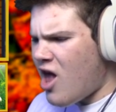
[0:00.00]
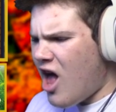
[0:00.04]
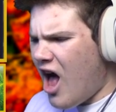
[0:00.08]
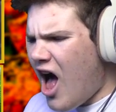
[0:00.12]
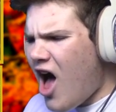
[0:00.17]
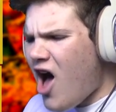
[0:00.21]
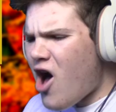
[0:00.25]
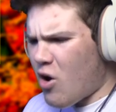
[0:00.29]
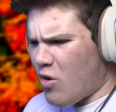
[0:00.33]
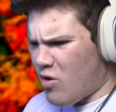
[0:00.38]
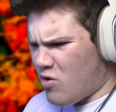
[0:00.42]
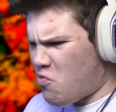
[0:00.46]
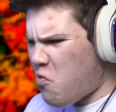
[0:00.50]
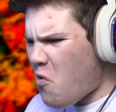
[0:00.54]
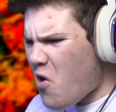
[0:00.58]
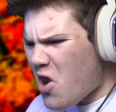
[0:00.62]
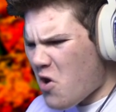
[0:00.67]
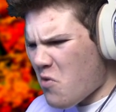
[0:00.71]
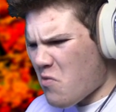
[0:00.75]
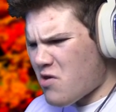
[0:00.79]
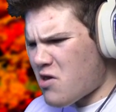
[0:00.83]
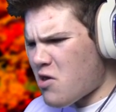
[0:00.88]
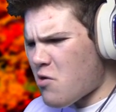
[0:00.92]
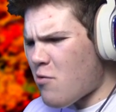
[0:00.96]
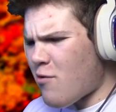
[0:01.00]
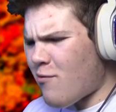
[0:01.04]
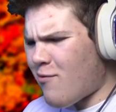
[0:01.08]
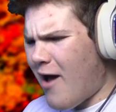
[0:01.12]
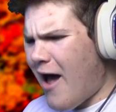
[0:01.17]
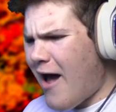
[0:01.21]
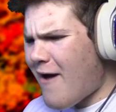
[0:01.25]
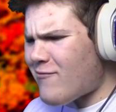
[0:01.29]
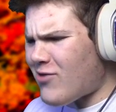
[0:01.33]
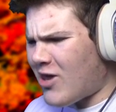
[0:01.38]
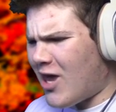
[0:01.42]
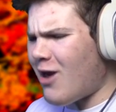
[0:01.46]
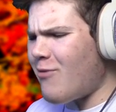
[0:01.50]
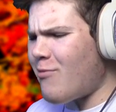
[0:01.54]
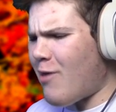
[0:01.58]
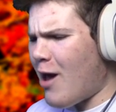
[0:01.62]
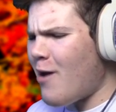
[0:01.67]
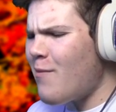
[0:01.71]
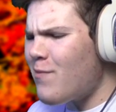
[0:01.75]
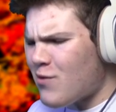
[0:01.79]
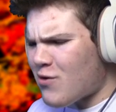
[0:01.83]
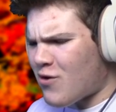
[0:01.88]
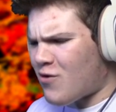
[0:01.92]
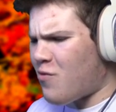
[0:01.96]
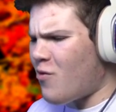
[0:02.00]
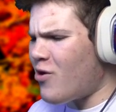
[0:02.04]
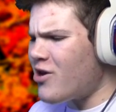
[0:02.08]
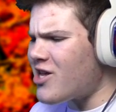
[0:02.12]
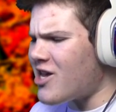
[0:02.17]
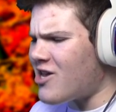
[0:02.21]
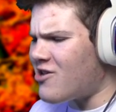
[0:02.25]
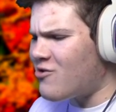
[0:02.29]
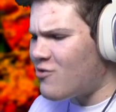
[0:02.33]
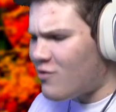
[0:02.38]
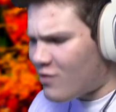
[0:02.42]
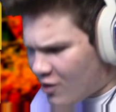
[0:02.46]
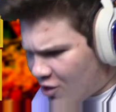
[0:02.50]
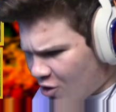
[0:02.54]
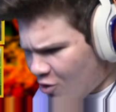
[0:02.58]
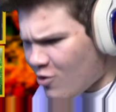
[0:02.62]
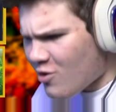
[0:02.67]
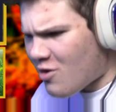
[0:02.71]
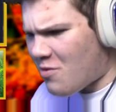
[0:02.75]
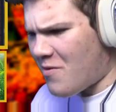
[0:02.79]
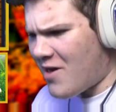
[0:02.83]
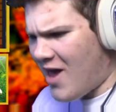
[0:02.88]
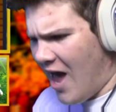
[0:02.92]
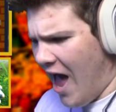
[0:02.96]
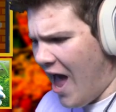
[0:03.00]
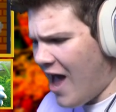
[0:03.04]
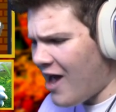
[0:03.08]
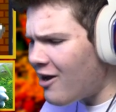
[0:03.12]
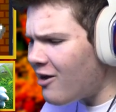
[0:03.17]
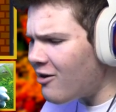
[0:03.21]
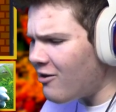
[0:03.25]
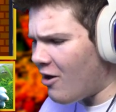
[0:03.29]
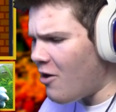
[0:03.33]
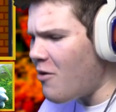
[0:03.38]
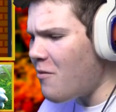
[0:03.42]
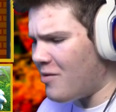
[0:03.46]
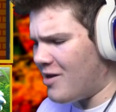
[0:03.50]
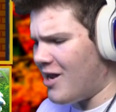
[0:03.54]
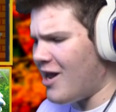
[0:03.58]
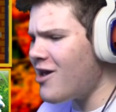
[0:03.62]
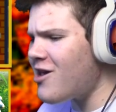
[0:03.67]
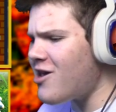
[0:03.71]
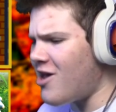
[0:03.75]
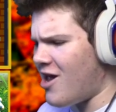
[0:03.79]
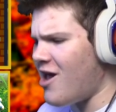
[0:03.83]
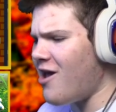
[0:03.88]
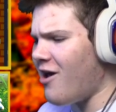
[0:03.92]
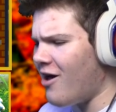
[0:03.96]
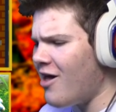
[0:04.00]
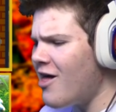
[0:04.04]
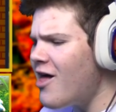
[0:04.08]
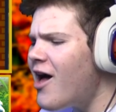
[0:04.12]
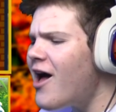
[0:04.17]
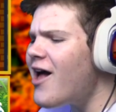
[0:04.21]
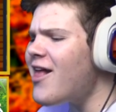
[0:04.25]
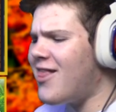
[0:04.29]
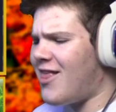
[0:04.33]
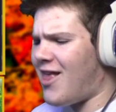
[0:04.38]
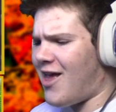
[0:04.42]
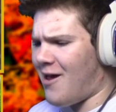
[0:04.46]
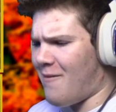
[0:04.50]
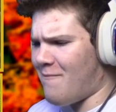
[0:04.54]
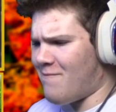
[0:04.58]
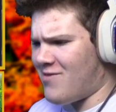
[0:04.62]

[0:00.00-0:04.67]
I was wondering you, Rob. Came to help this world of goods we had all over, now you're here. Let's take them